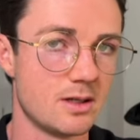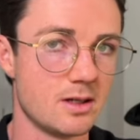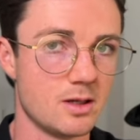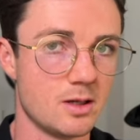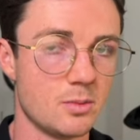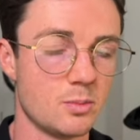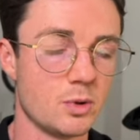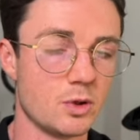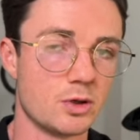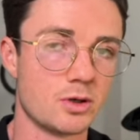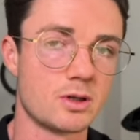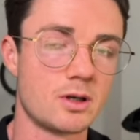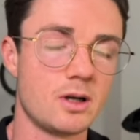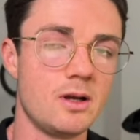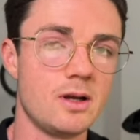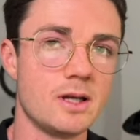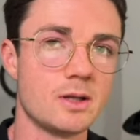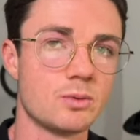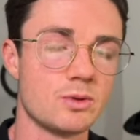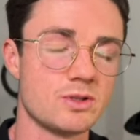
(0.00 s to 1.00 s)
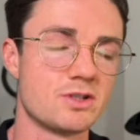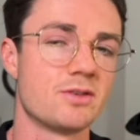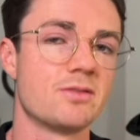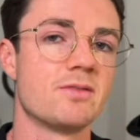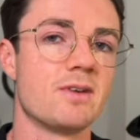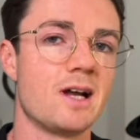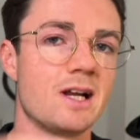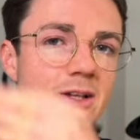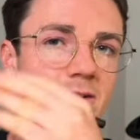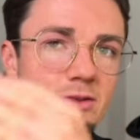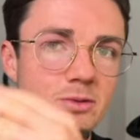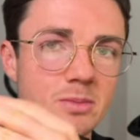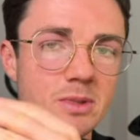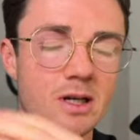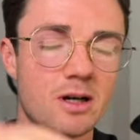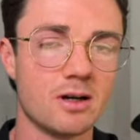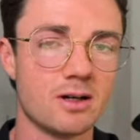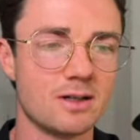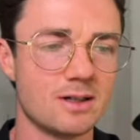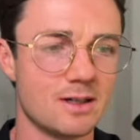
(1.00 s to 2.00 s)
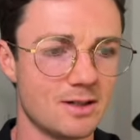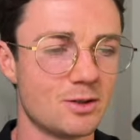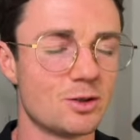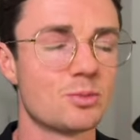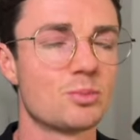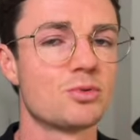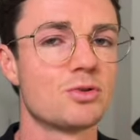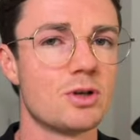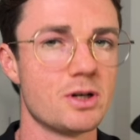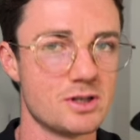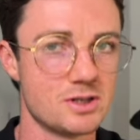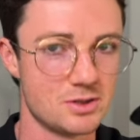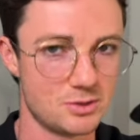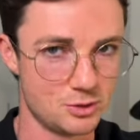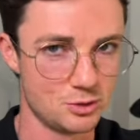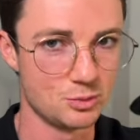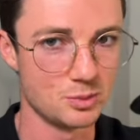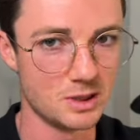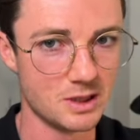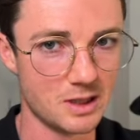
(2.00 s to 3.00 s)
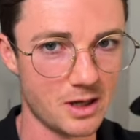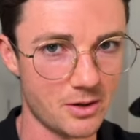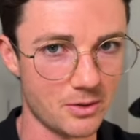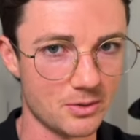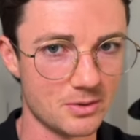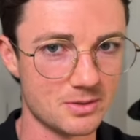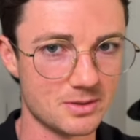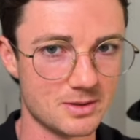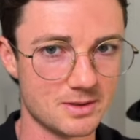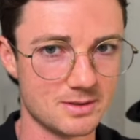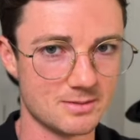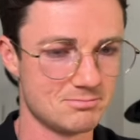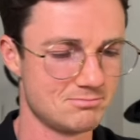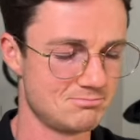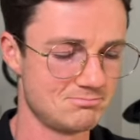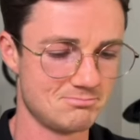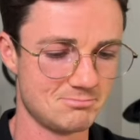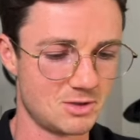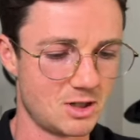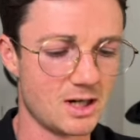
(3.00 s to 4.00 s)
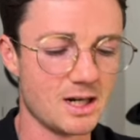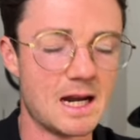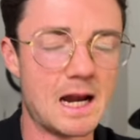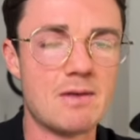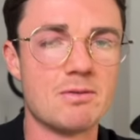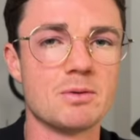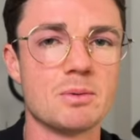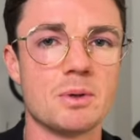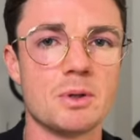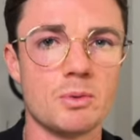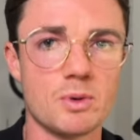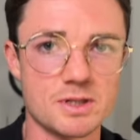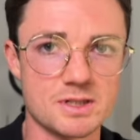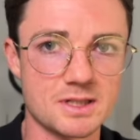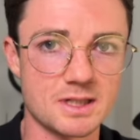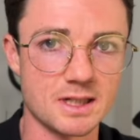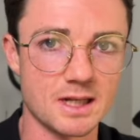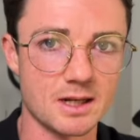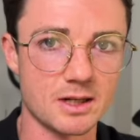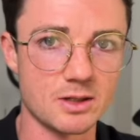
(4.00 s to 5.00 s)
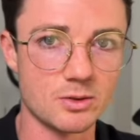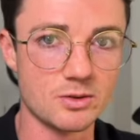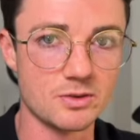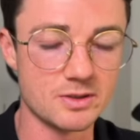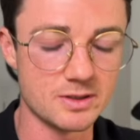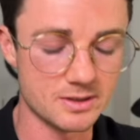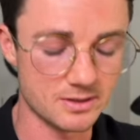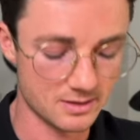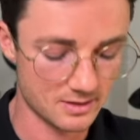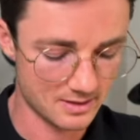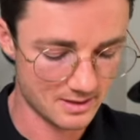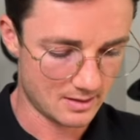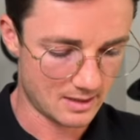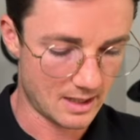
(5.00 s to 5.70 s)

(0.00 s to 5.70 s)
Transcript: But your client wants your value to be high and your price to be low, right? Everybody wants to get a good deal.